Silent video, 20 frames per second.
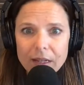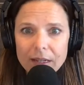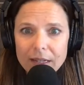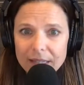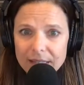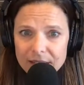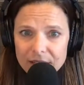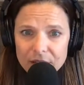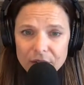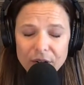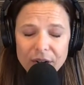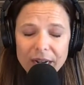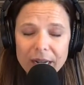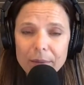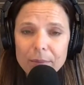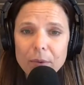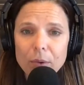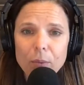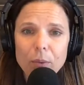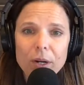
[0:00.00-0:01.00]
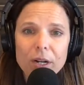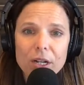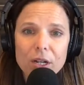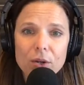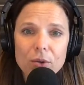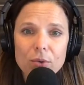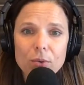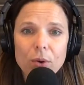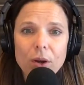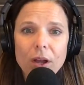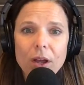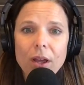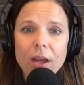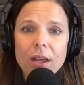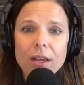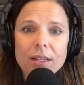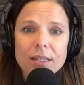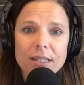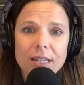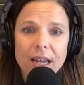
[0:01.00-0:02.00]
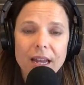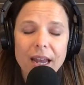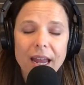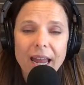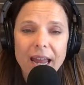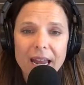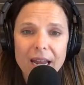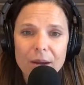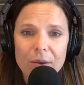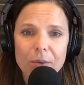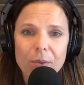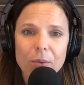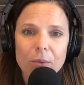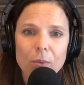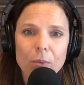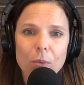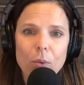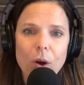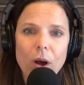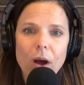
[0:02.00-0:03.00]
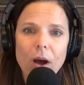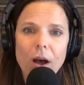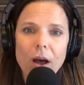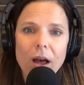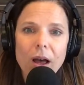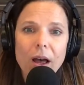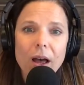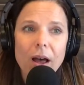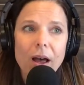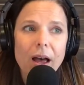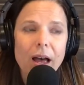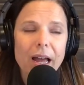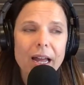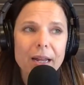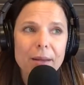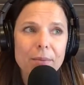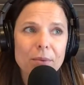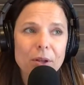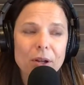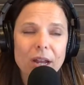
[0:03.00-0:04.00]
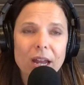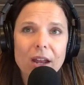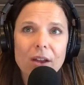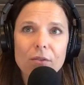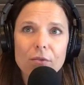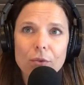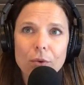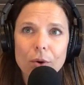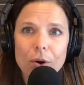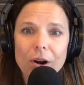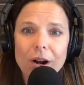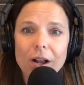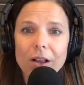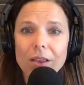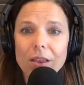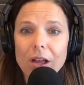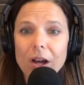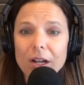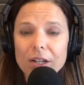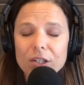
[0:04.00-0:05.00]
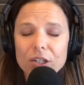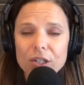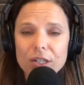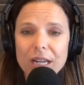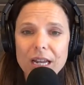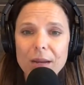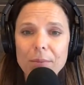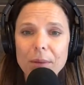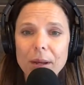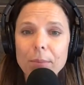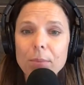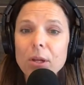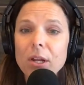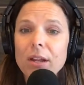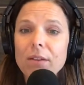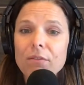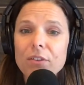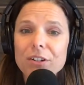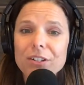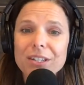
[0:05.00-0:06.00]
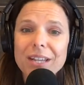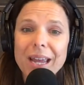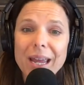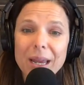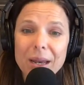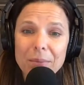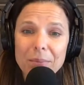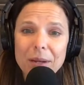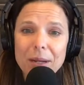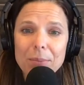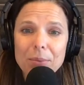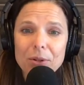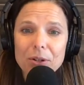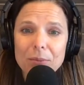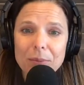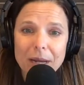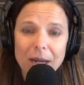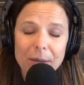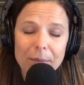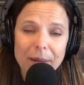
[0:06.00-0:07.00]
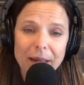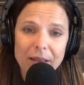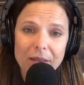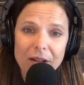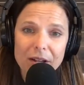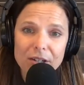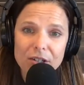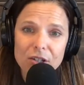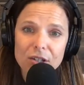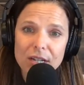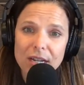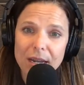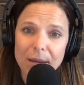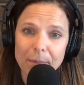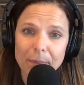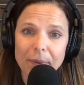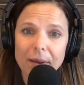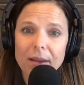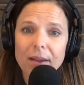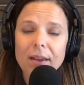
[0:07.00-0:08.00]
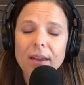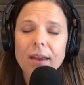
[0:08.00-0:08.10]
Instagram, where you say, hey, I am looking for a launch team. I'm looking for 10 people to be on my launch team.